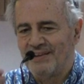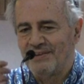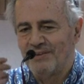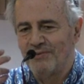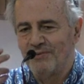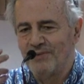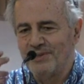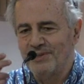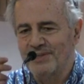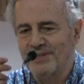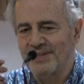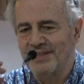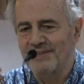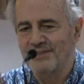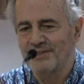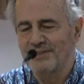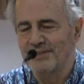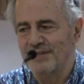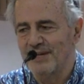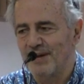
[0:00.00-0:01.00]
recently
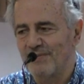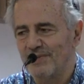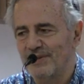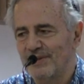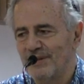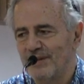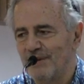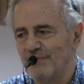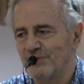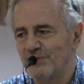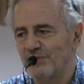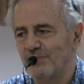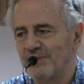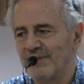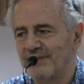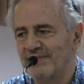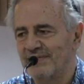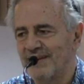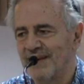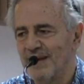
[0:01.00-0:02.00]
discovered, comes from
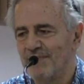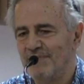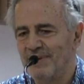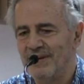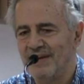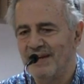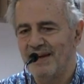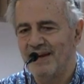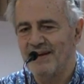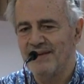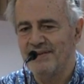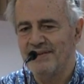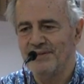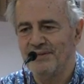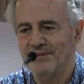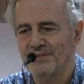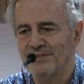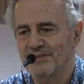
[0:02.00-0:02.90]
the Tamil Aris.